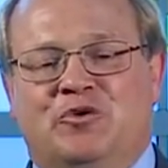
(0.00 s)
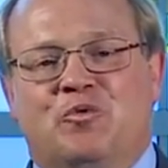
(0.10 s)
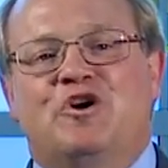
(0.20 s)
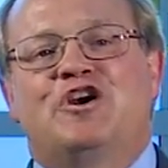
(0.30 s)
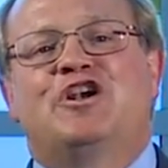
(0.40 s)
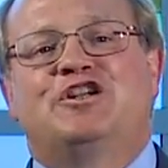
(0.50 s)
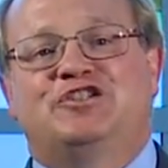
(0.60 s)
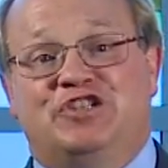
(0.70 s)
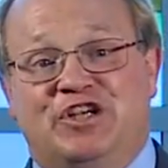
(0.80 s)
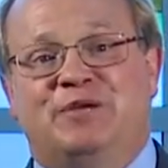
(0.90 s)
were
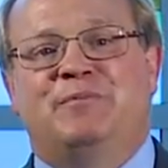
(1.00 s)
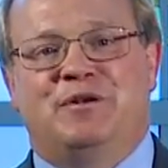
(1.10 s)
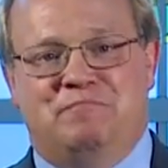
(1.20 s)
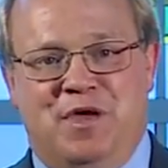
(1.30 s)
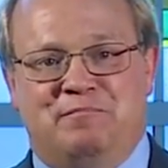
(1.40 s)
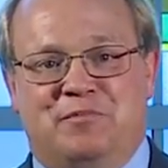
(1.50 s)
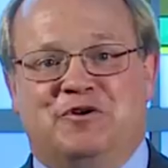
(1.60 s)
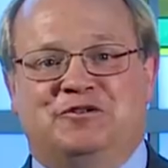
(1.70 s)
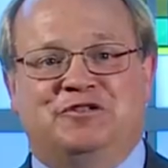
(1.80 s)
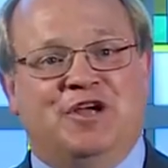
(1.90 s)
legitimate
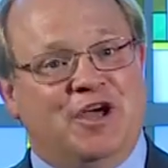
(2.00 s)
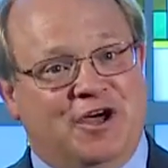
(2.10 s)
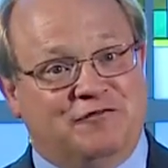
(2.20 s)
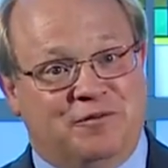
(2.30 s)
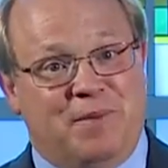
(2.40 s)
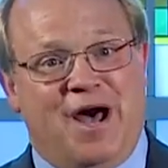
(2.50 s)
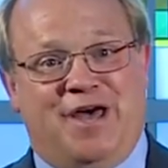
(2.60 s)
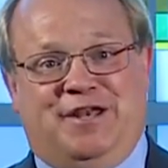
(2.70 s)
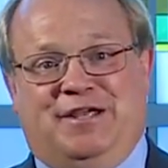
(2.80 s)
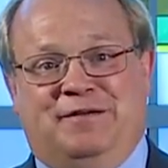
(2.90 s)
members of the
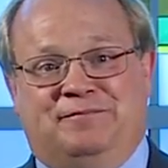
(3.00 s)
body.